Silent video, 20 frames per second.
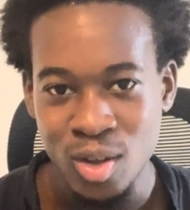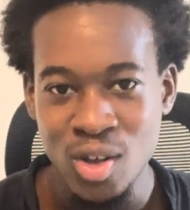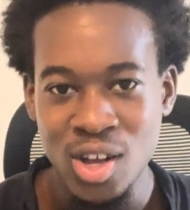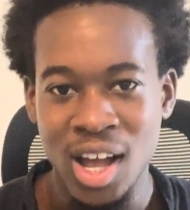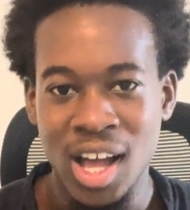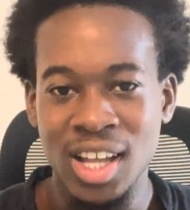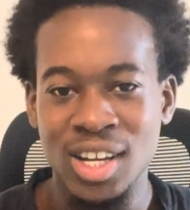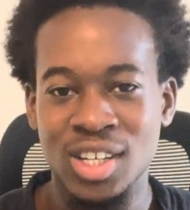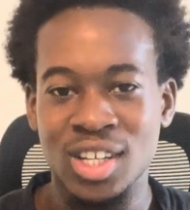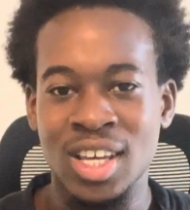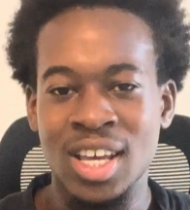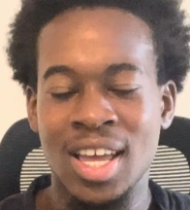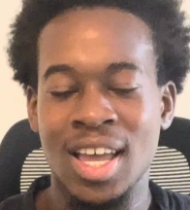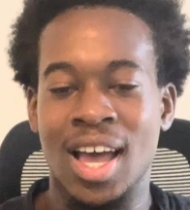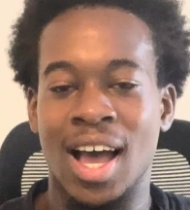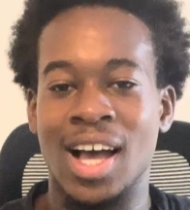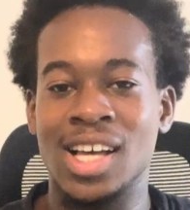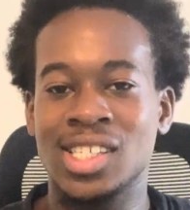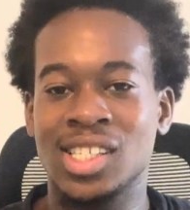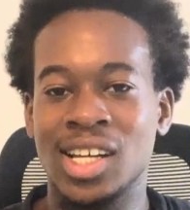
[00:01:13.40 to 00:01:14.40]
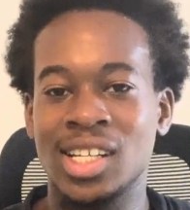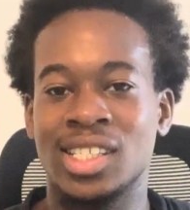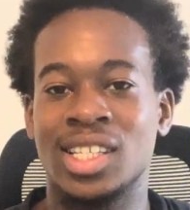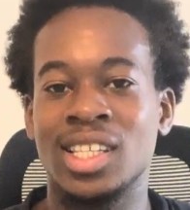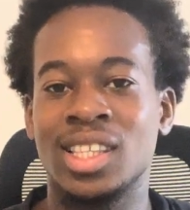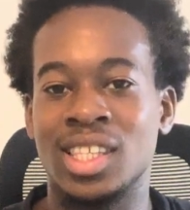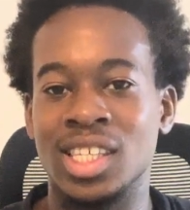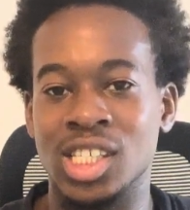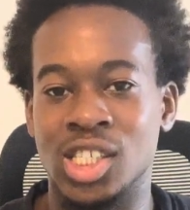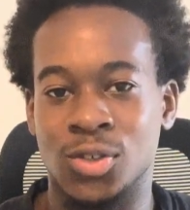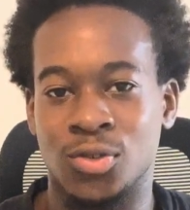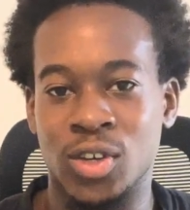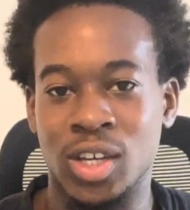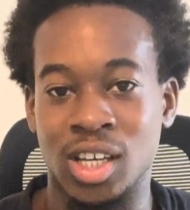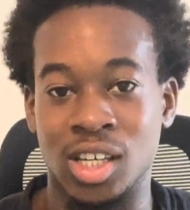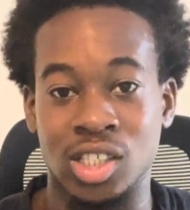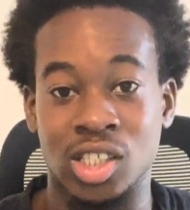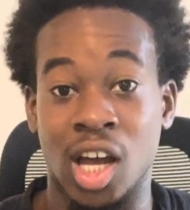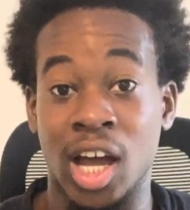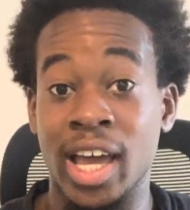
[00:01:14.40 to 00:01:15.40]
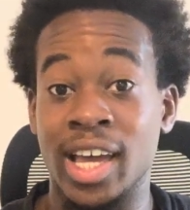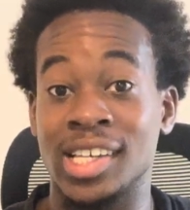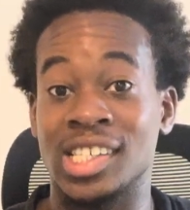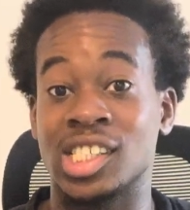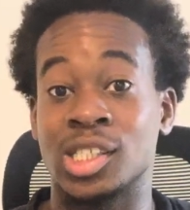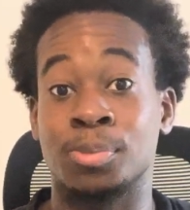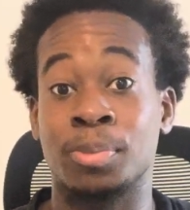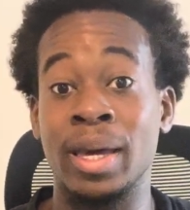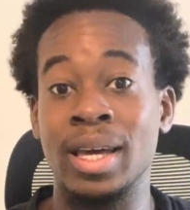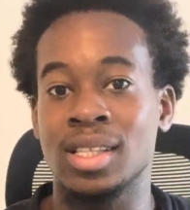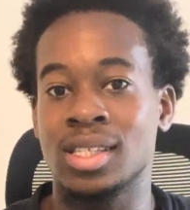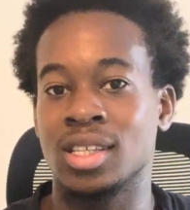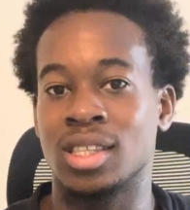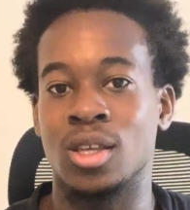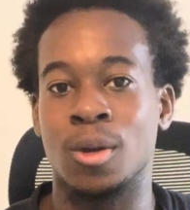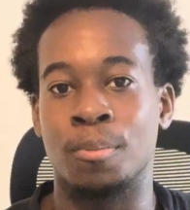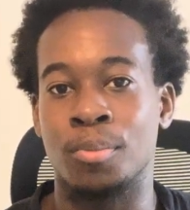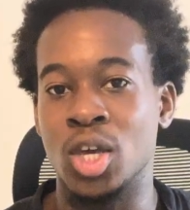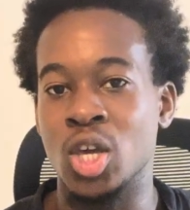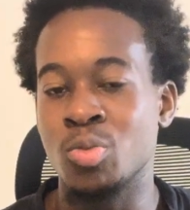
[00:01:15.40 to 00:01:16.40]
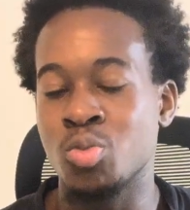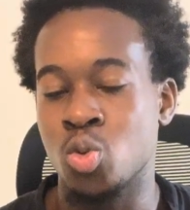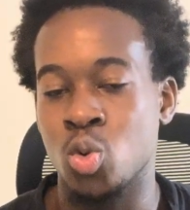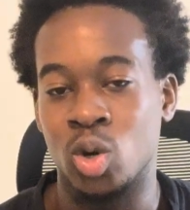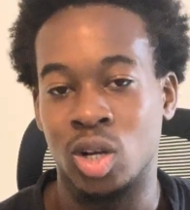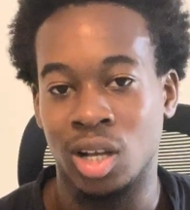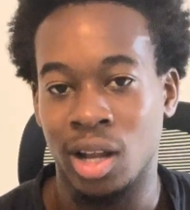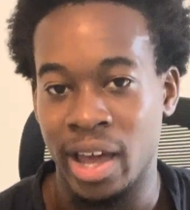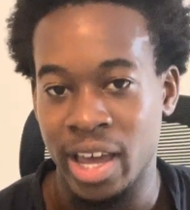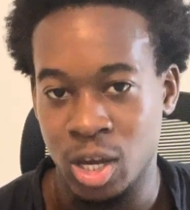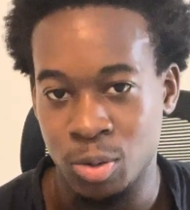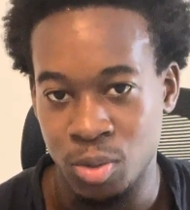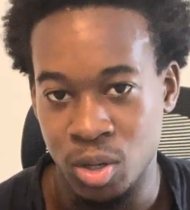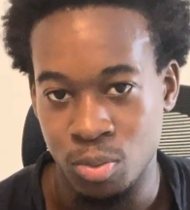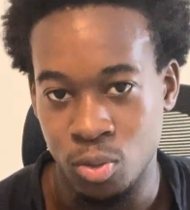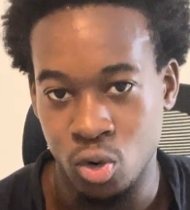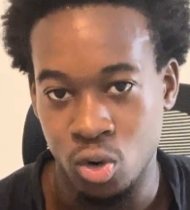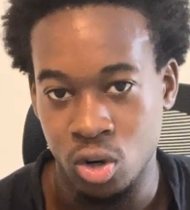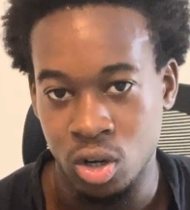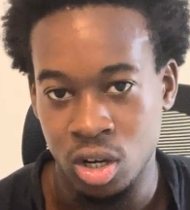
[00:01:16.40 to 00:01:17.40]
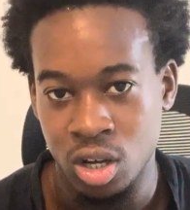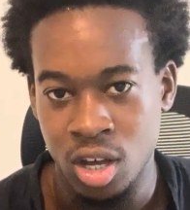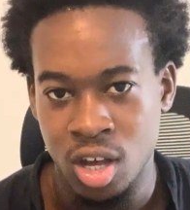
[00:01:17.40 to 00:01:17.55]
And as I did these things, I expected that people would like me more.